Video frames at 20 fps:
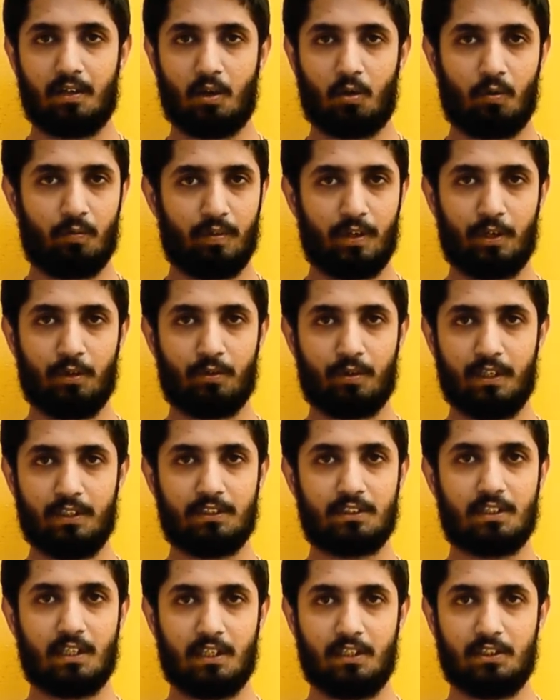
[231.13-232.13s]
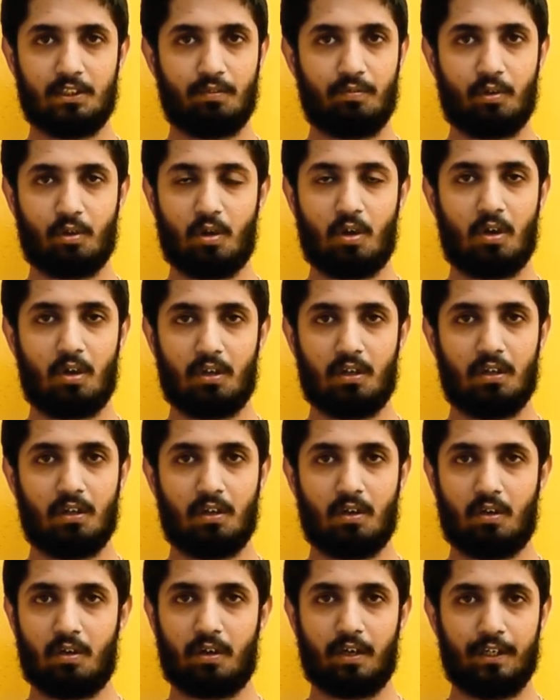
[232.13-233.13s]
Now when you reach the interview
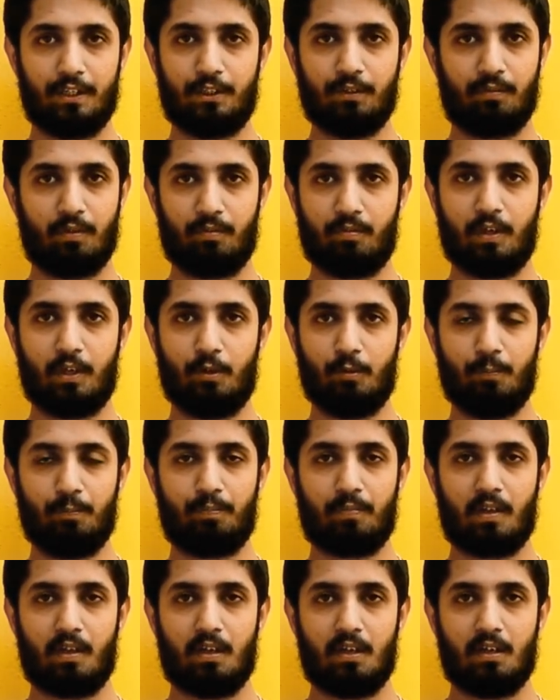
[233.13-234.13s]
hall or interview venue,